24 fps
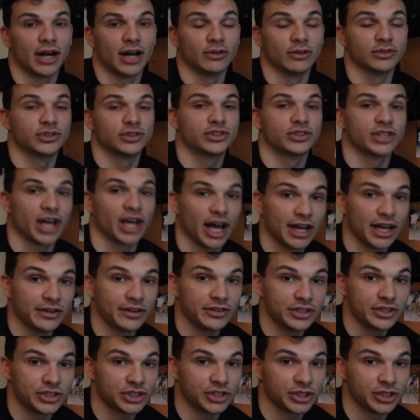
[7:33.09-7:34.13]
outside
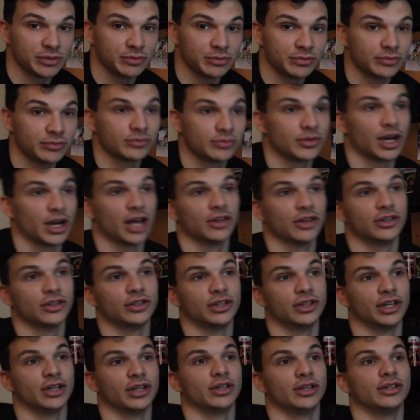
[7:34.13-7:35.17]
of the gym
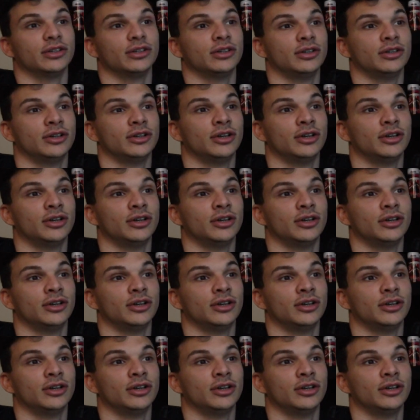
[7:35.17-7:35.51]
rather than